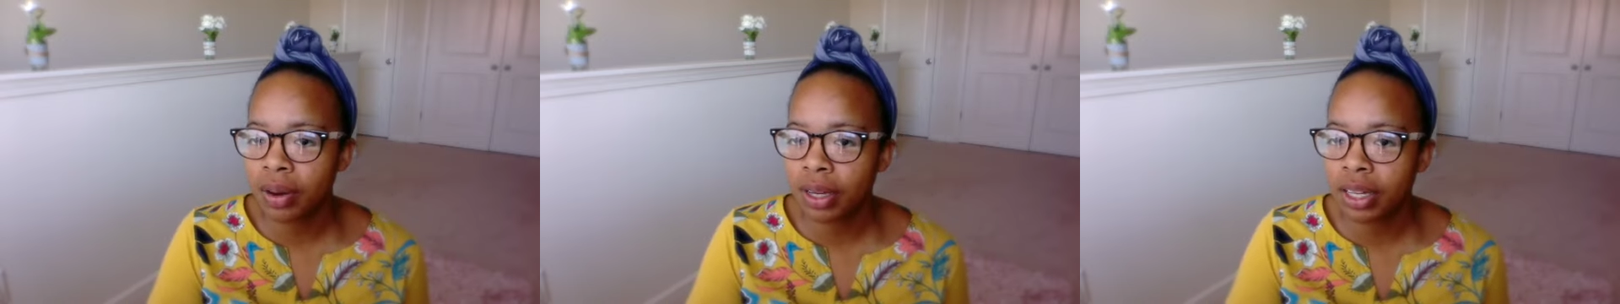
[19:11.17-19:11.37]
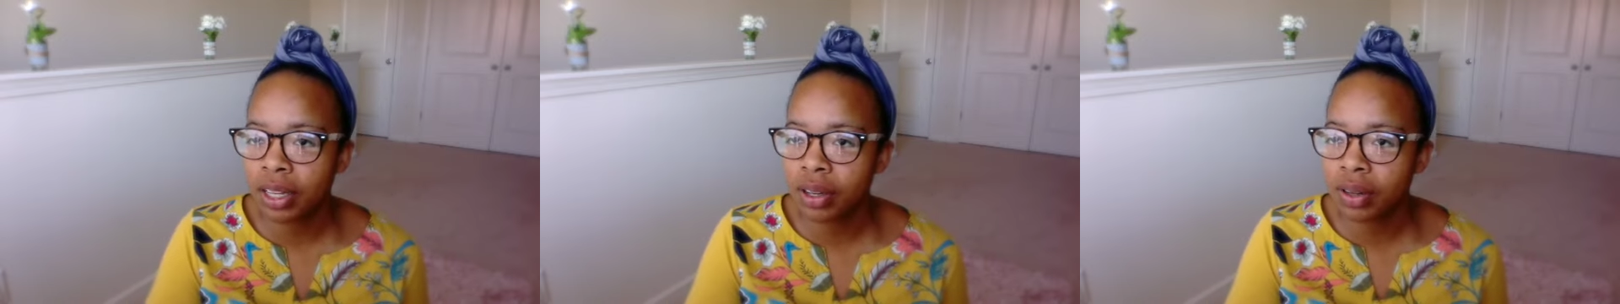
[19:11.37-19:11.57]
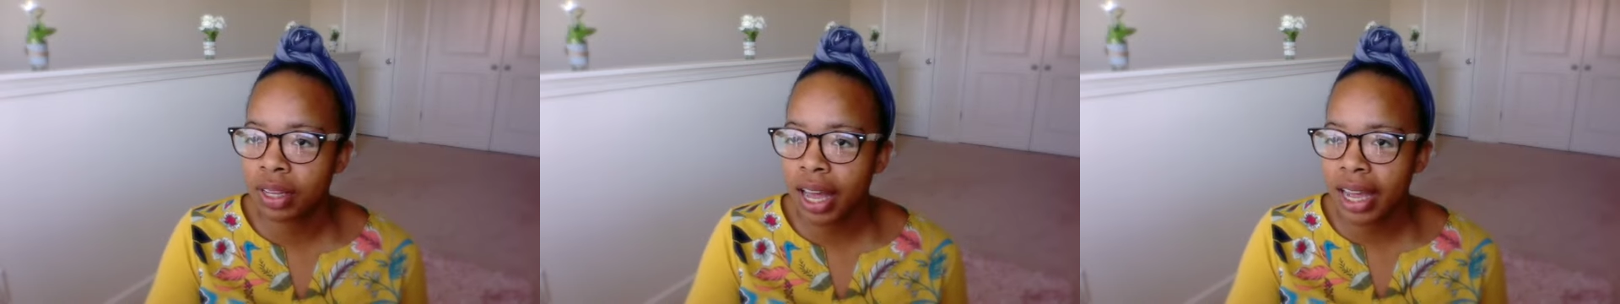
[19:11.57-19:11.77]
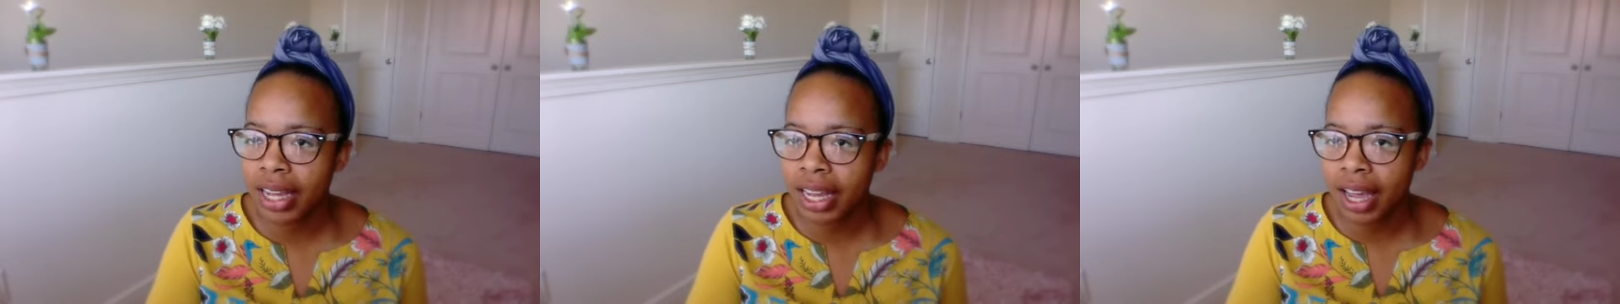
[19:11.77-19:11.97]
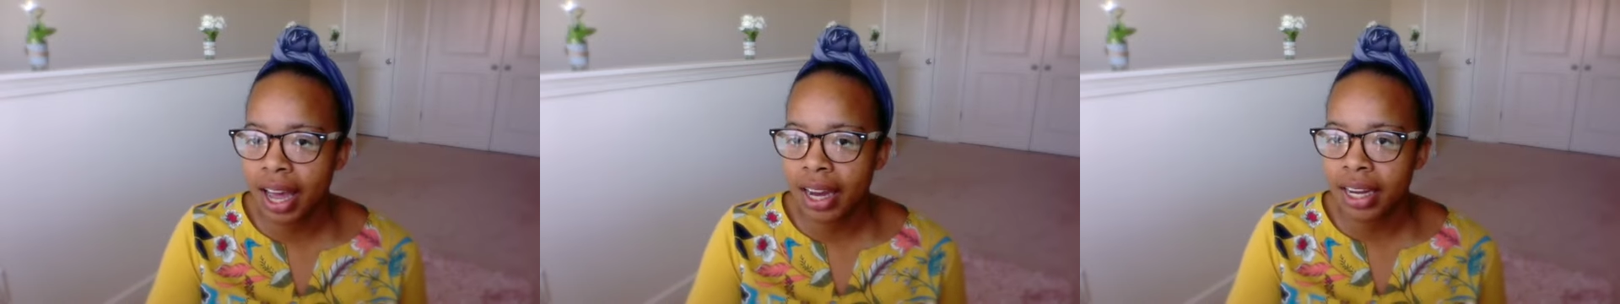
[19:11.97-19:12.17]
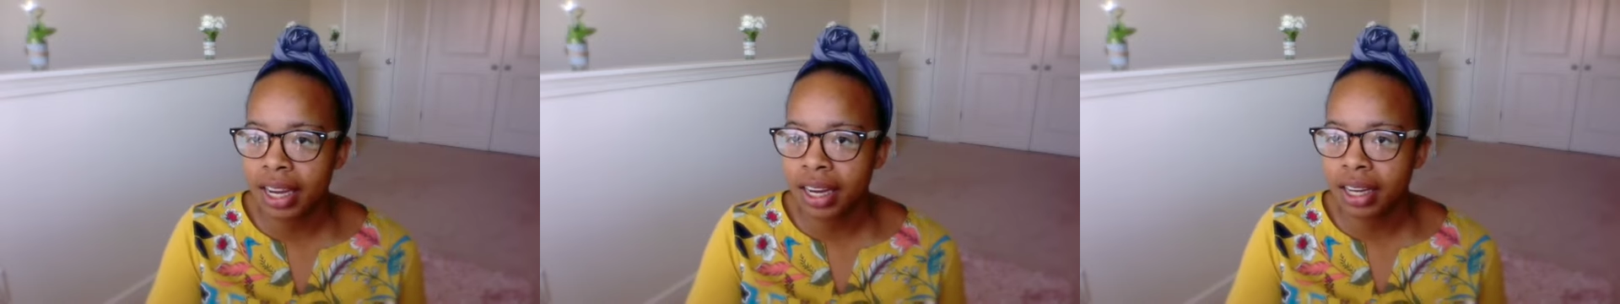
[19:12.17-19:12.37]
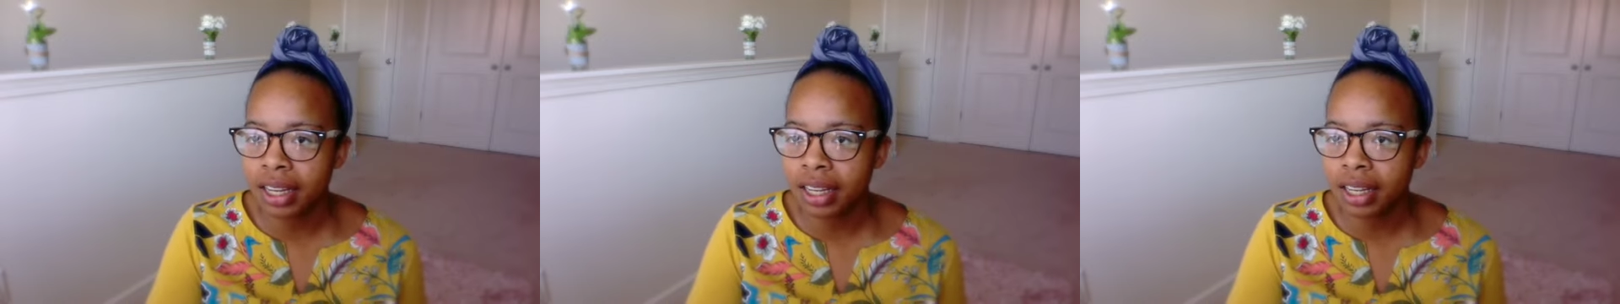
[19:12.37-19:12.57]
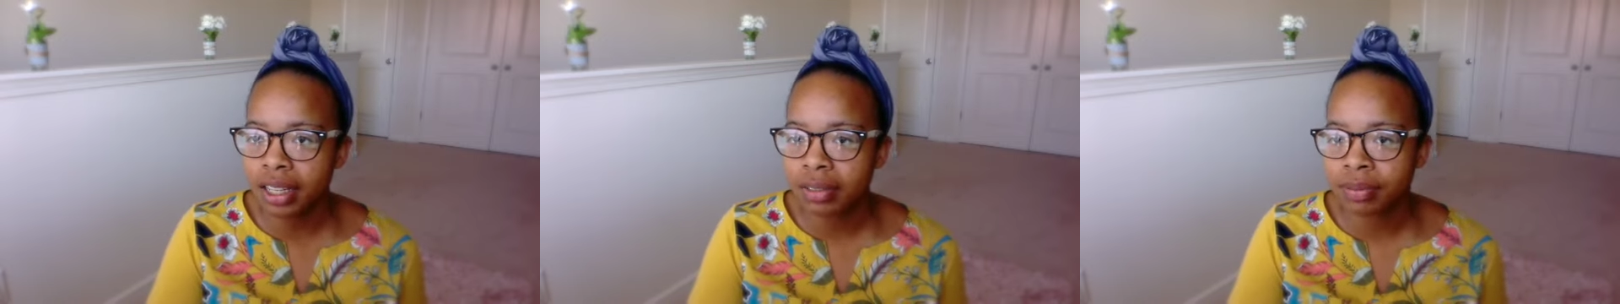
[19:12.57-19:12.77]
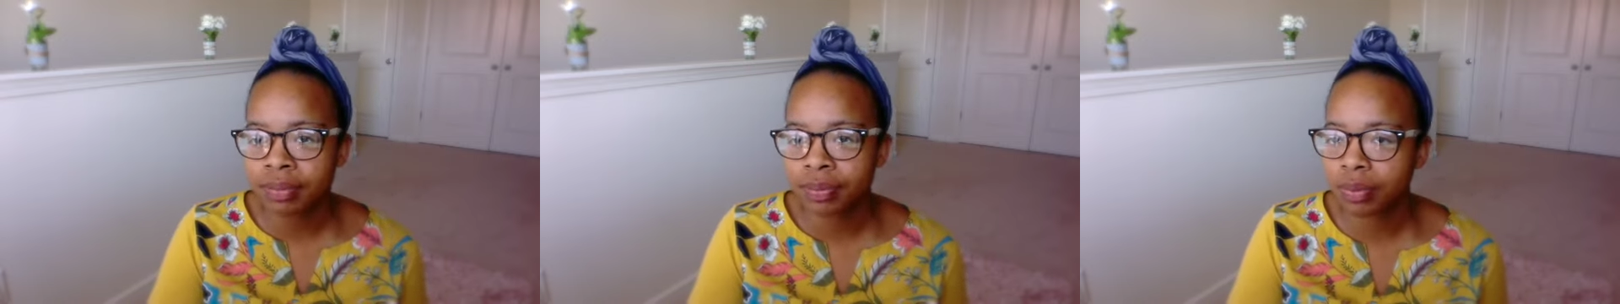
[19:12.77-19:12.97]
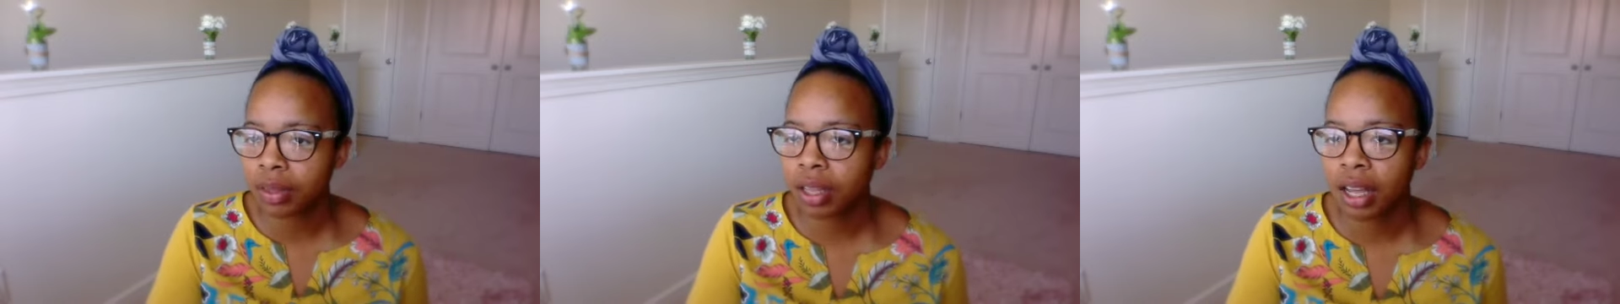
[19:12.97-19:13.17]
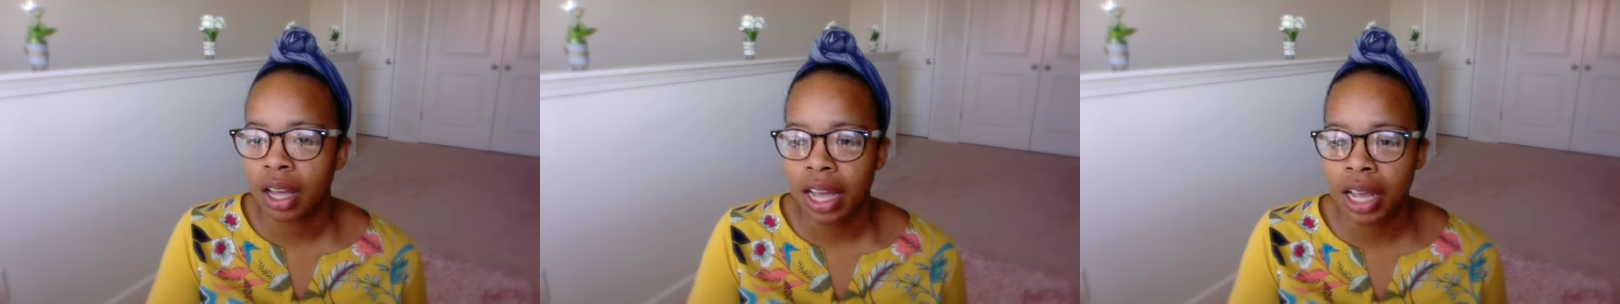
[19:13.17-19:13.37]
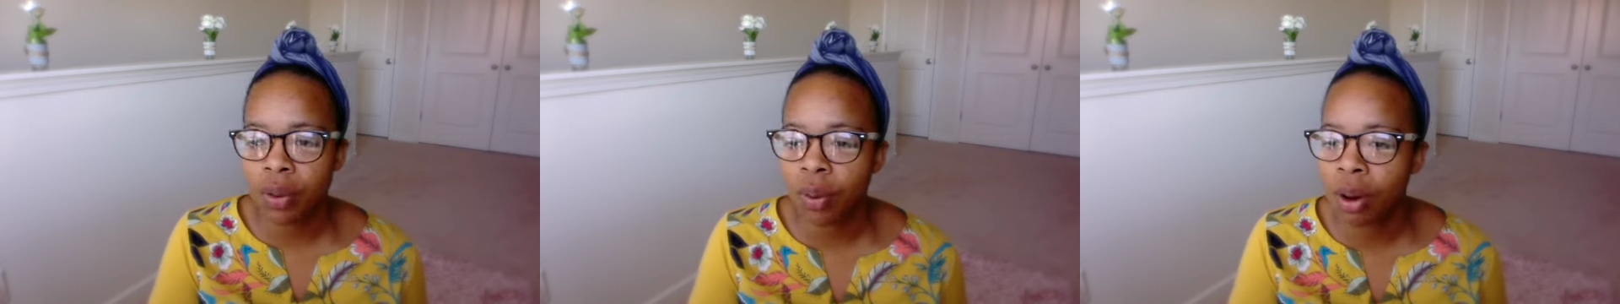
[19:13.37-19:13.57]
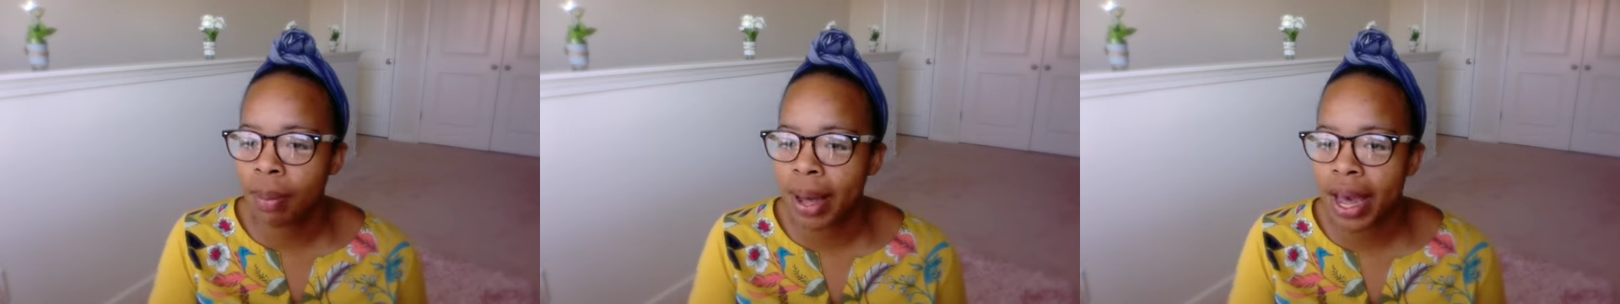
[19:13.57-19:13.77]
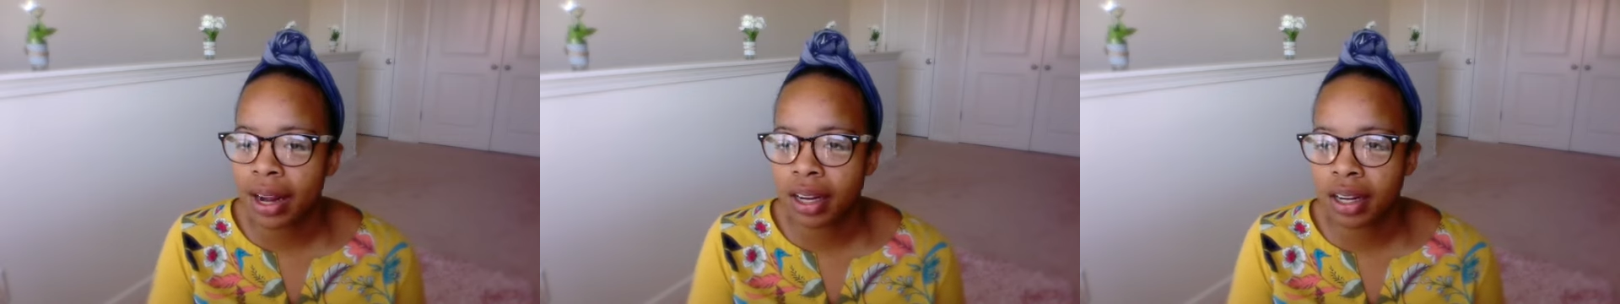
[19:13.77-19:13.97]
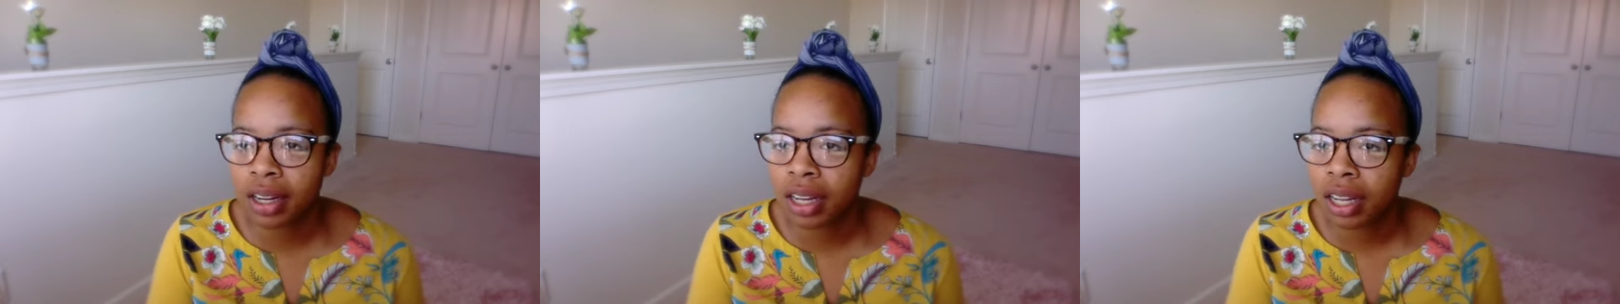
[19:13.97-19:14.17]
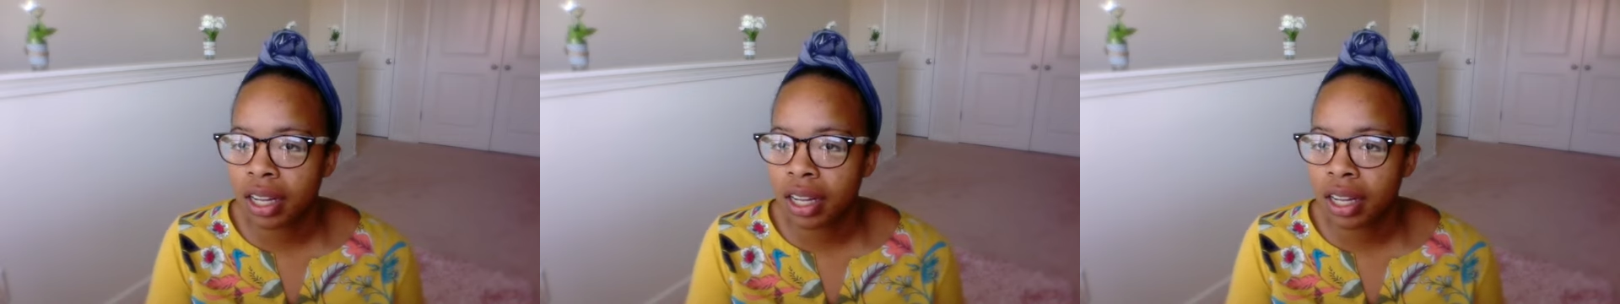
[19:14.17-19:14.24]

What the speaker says: And you're like, yeah, I did it. It won't matter.